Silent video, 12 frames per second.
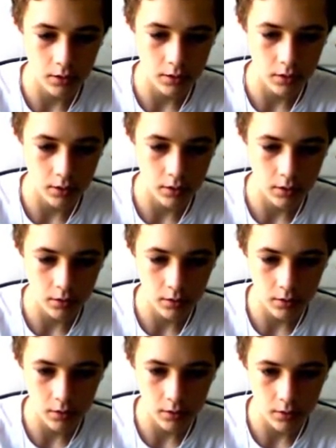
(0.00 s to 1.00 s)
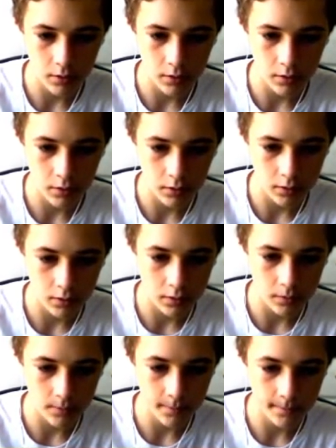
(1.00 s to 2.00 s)

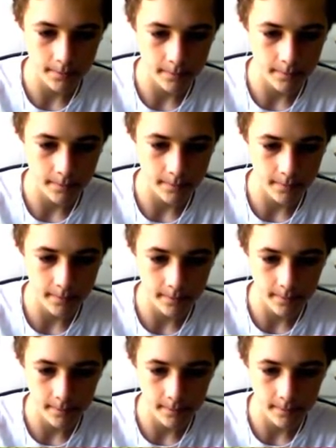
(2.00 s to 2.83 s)
[no speech]